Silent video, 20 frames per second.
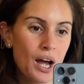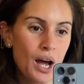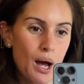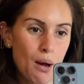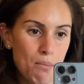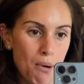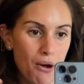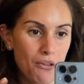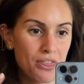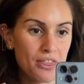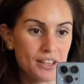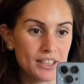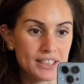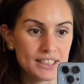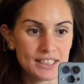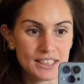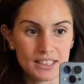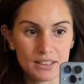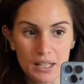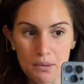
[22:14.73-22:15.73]
about their
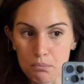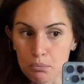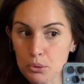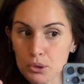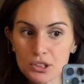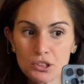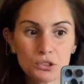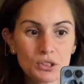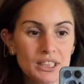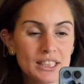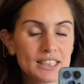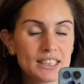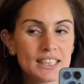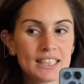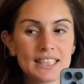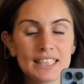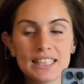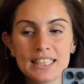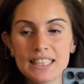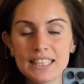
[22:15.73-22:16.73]
embroidering
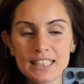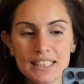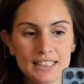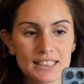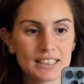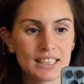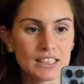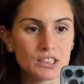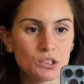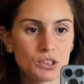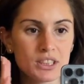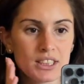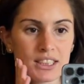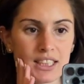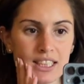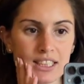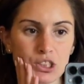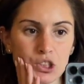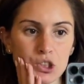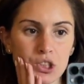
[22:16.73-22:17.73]
technique, etc,
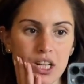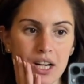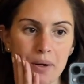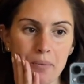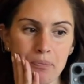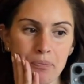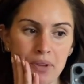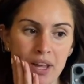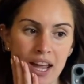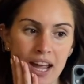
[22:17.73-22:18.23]
etc.